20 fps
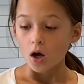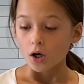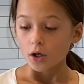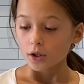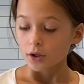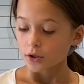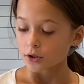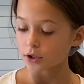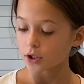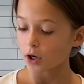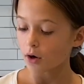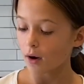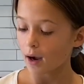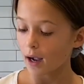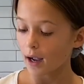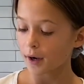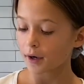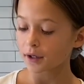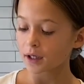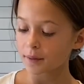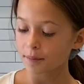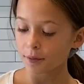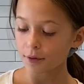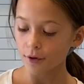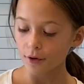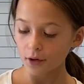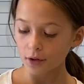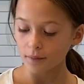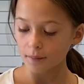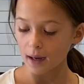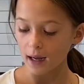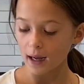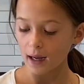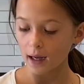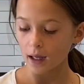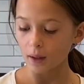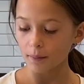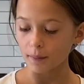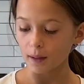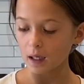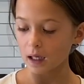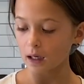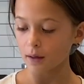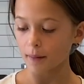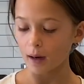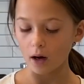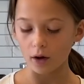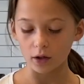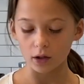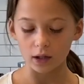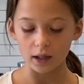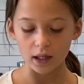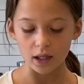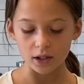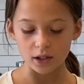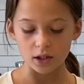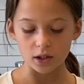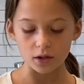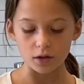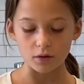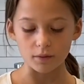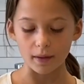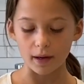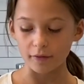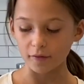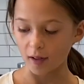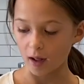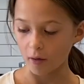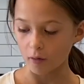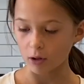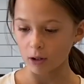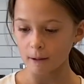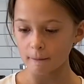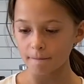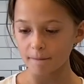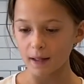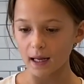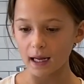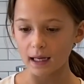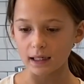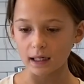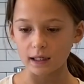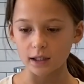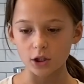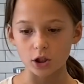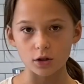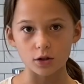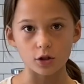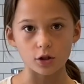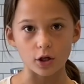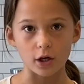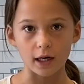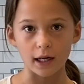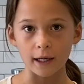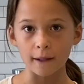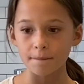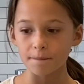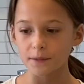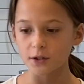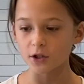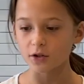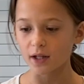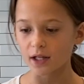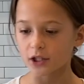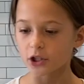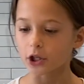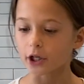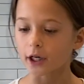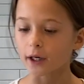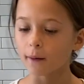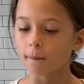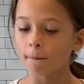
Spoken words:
so I already poured my baking powder into my flour, and I stirred it, so that's good.